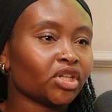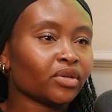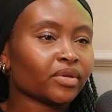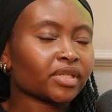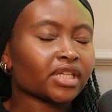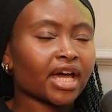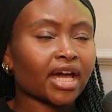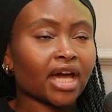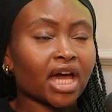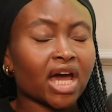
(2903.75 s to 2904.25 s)
was
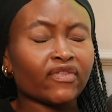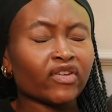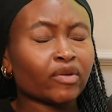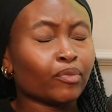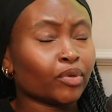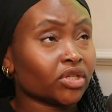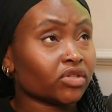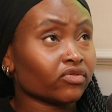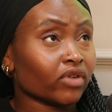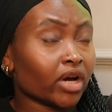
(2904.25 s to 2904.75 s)
like,
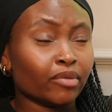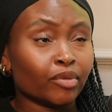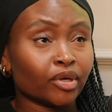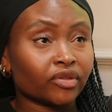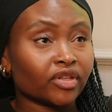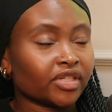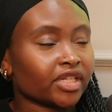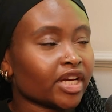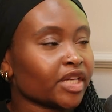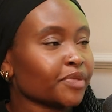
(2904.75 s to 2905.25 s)
everybody's writing a book
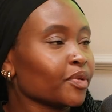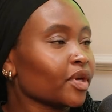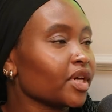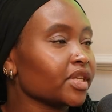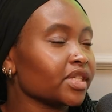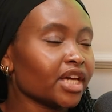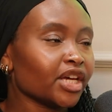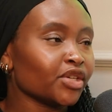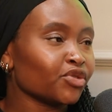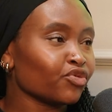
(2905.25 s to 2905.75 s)
these days because
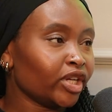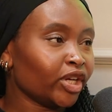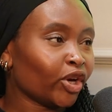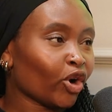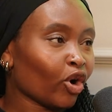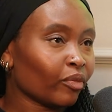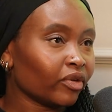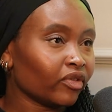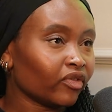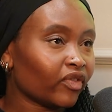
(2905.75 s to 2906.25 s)
it is really
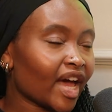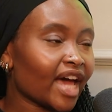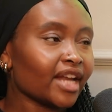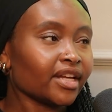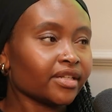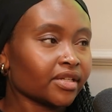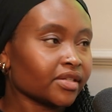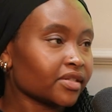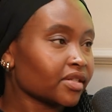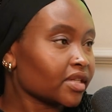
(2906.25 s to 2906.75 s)
common for
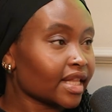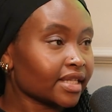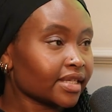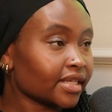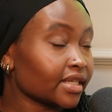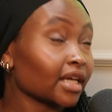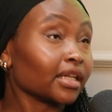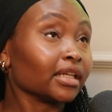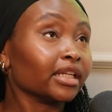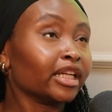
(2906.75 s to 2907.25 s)
editors to then
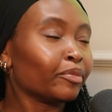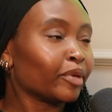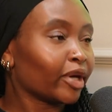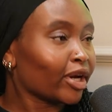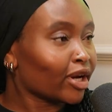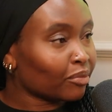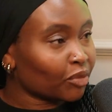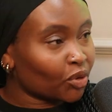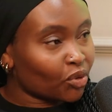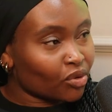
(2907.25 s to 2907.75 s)
suddenly
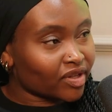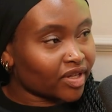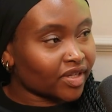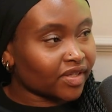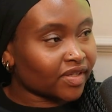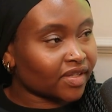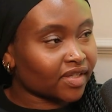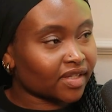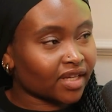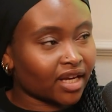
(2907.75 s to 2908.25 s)
become
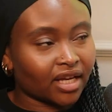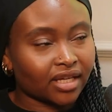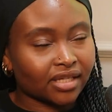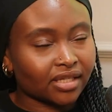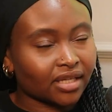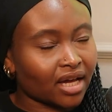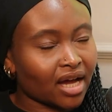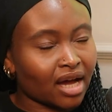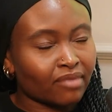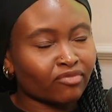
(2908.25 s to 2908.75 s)
authors. Okay. It's
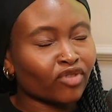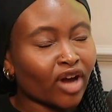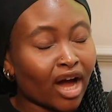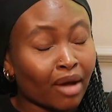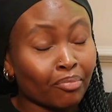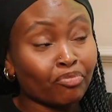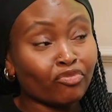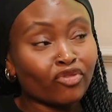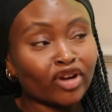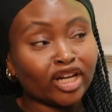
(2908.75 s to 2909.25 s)
like,
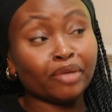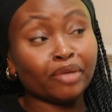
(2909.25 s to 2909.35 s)
I'm really